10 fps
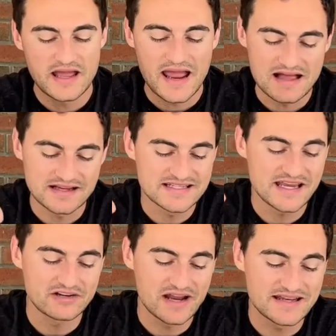
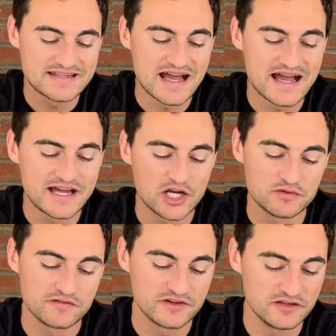Alexander had died of
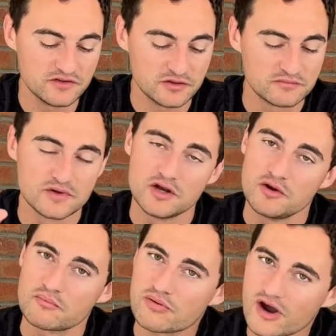a fever.
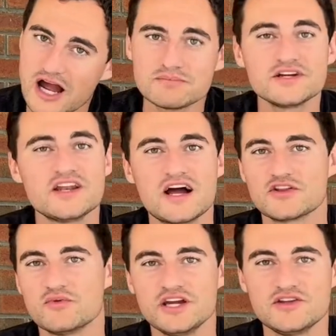Probably not
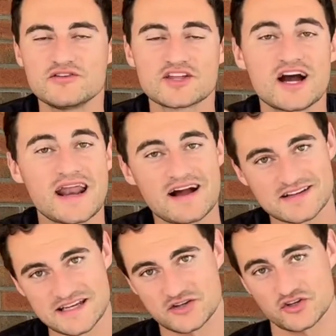the way you thought
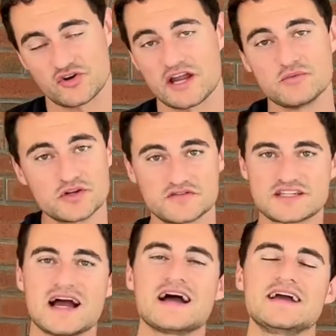Alexander the Great would have
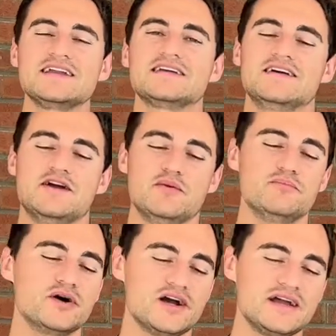died,
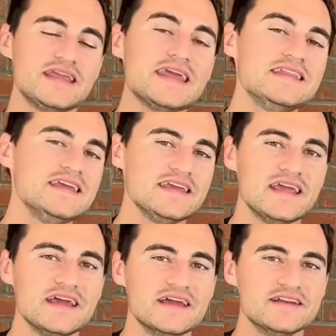but in
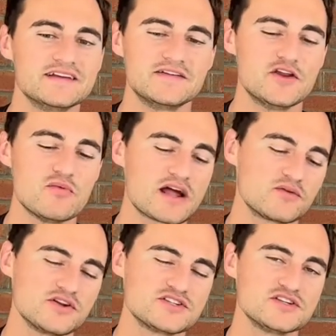the end, no matter
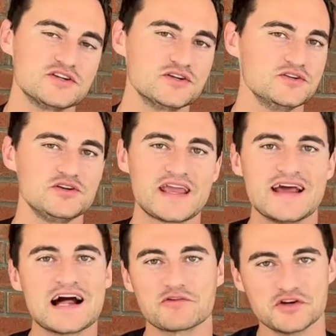what you do, you
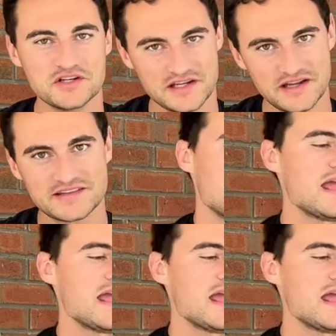cannot run death.